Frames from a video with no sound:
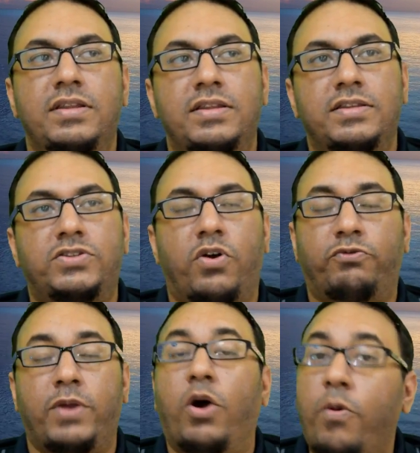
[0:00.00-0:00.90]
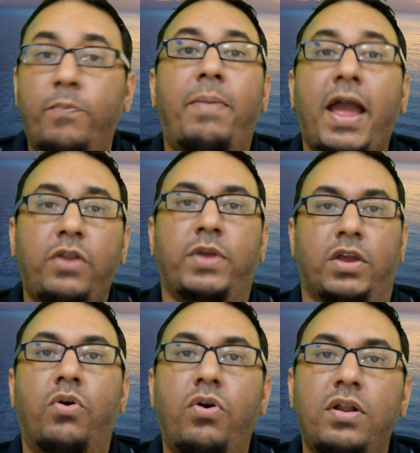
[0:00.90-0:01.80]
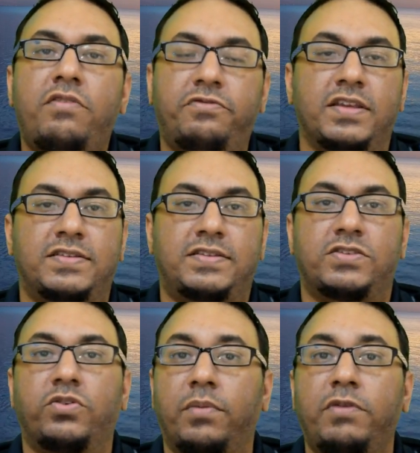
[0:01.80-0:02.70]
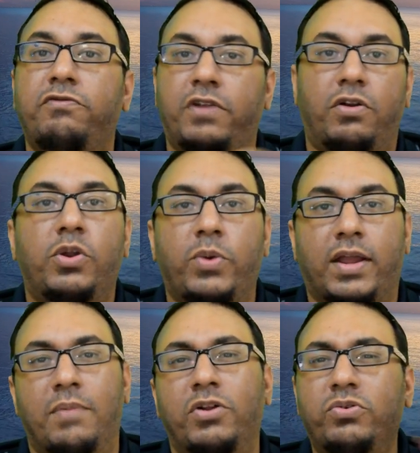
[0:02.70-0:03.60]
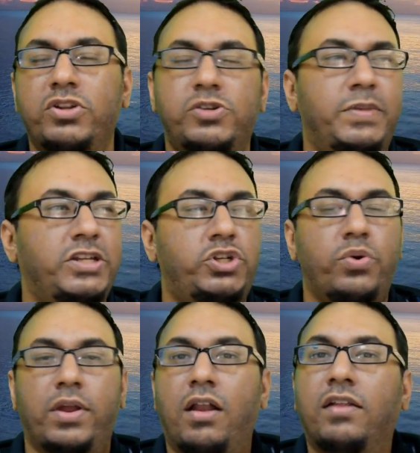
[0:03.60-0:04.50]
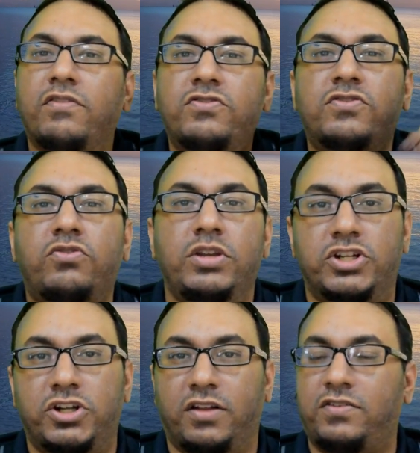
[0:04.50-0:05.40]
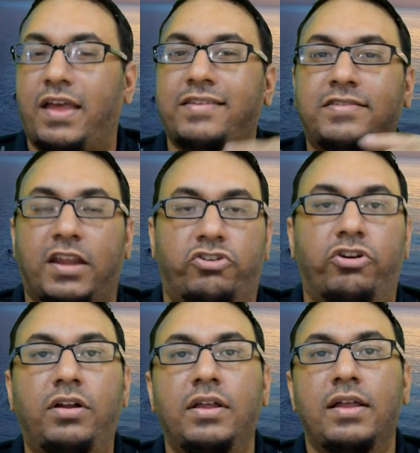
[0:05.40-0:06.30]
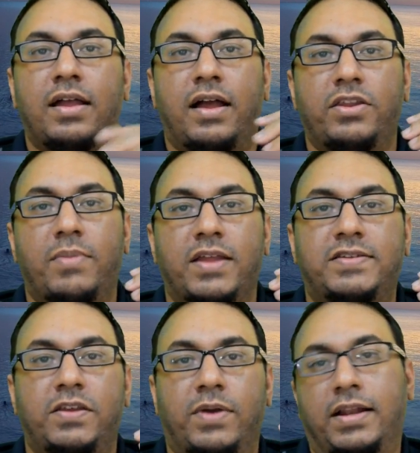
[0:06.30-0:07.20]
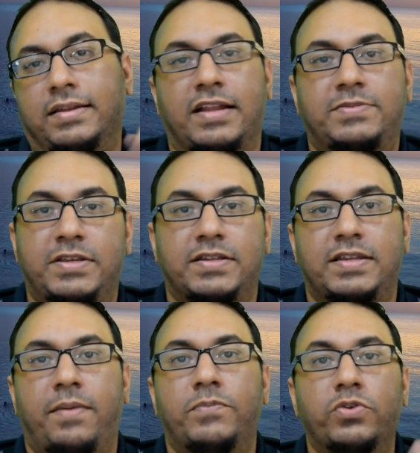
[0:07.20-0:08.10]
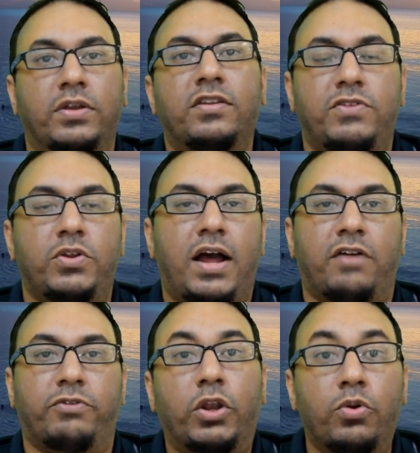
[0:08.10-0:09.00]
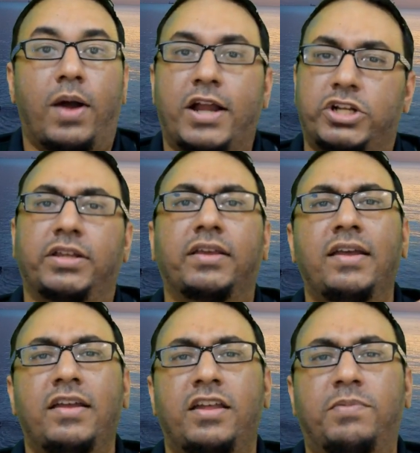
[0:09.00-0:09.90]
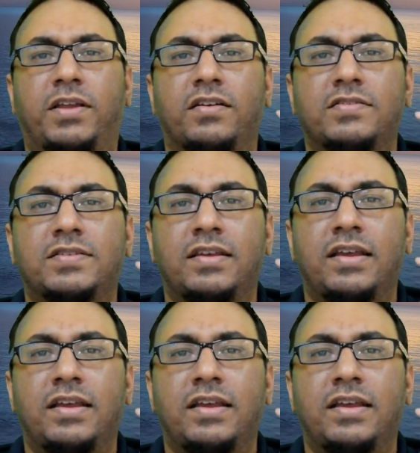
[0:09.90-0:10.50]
software, oh by the way, all of this is going to be very quick. I'm not going to be showing a lot of screenshots, etc. And you might say, well, that's because I'm doing this video halfway. No, actually, it's because